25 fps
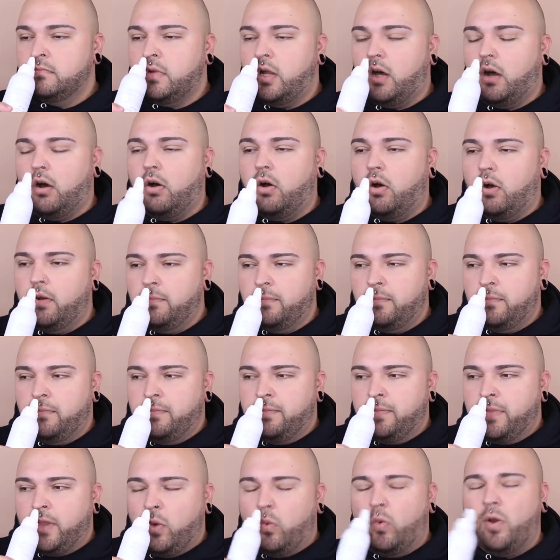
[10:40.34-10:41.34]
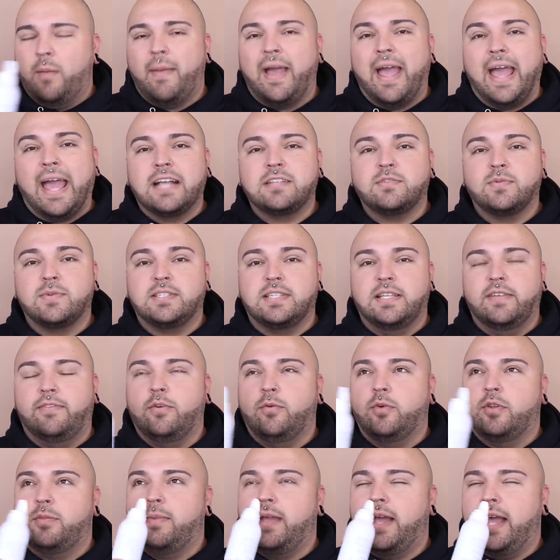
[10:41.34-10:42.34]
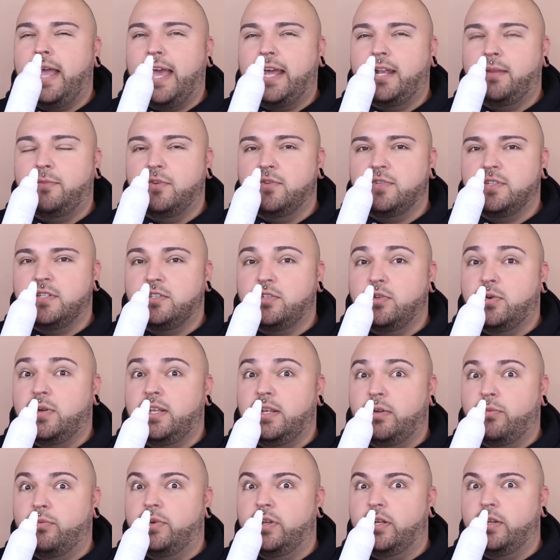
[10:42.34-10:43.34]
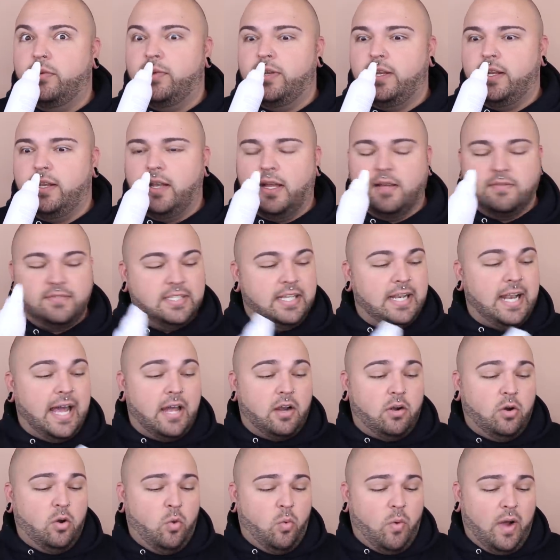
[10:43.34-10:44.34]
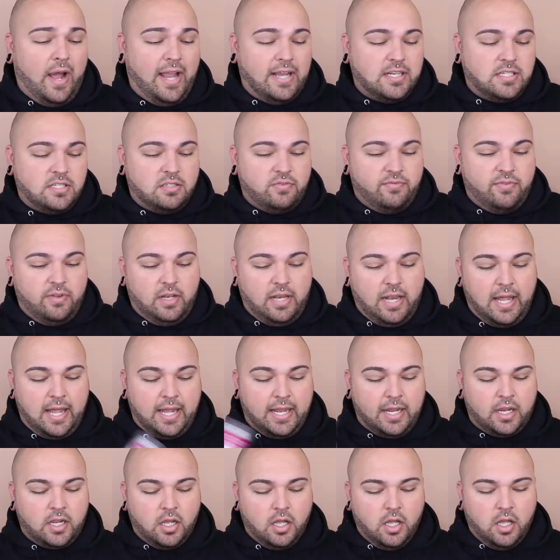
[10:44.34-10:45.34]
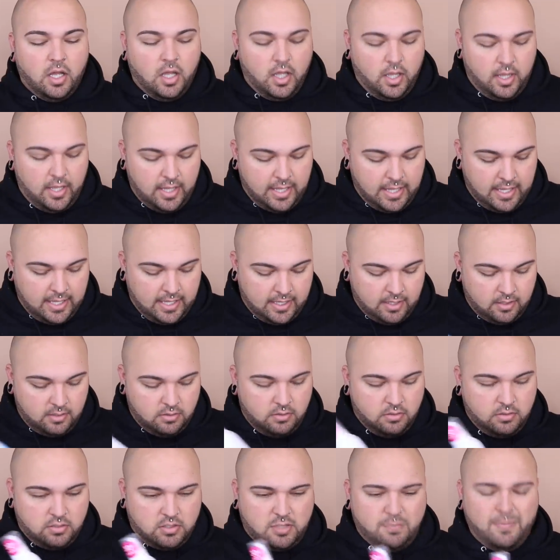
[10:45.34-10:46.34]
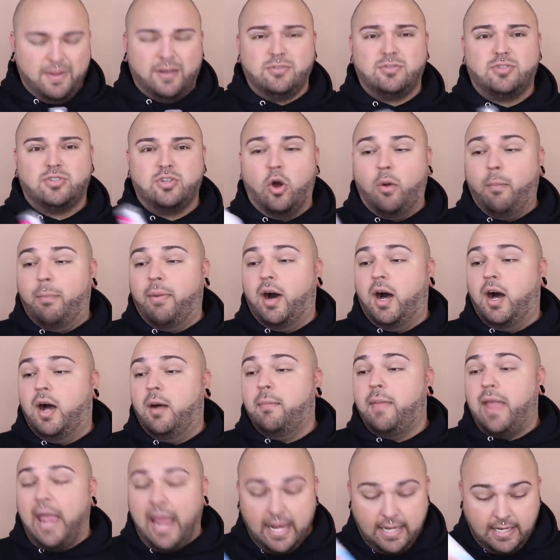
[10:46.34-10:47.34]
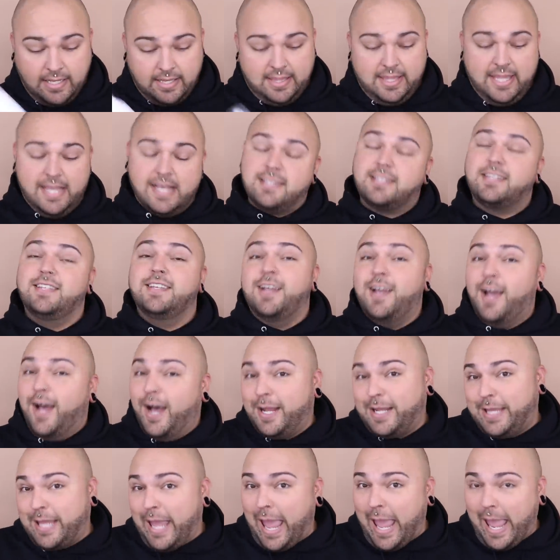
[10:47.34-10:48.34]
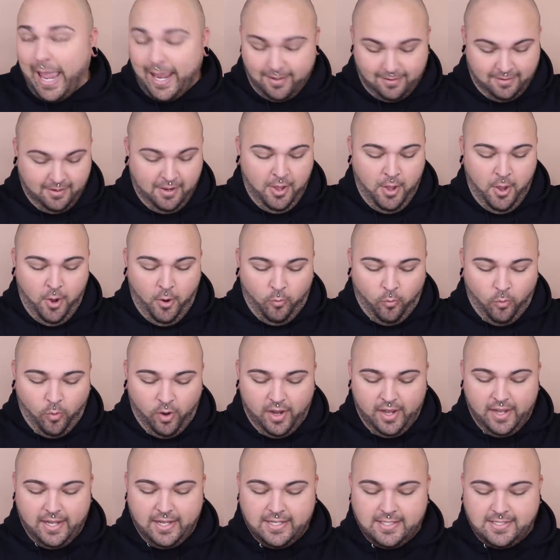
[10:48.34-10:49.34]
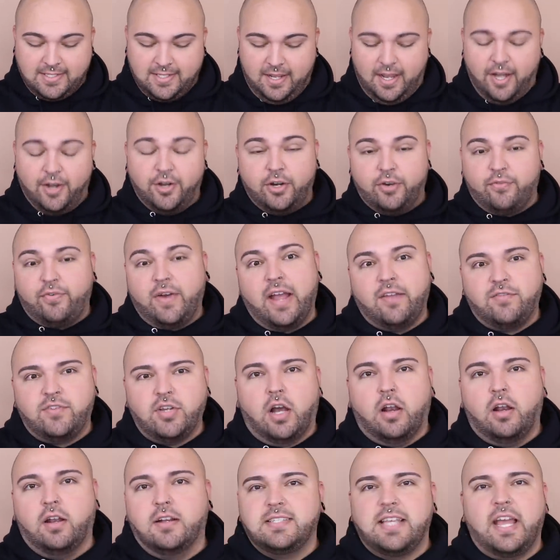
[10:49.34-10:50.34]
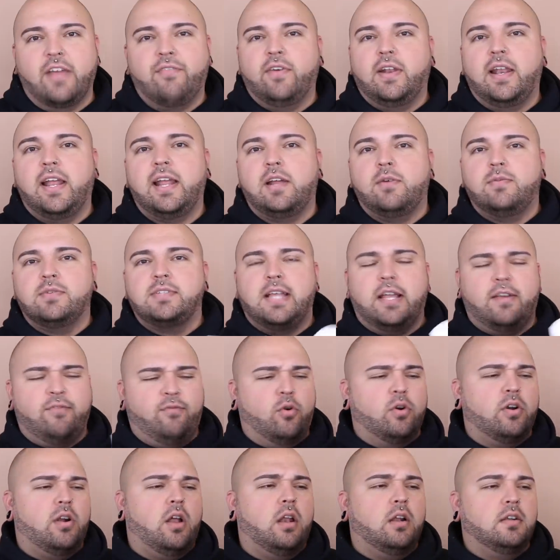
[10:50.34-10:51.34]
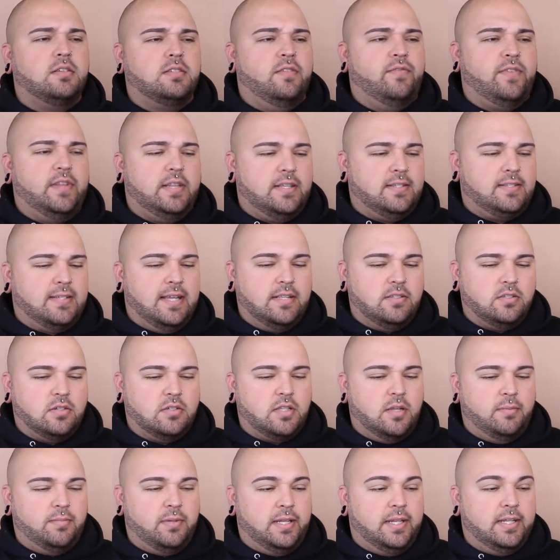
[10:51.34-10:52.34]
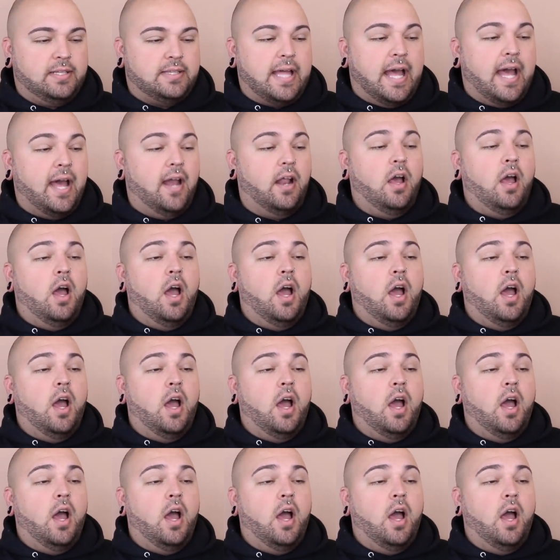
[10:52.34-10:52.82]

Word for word: oh. When my ex was living with me, I had him use it too and he really, really loved it. I don't know why, I just feel like it smells so bomb and this again was under five dollars i feel like it was like four dollars and 50 cents or something like that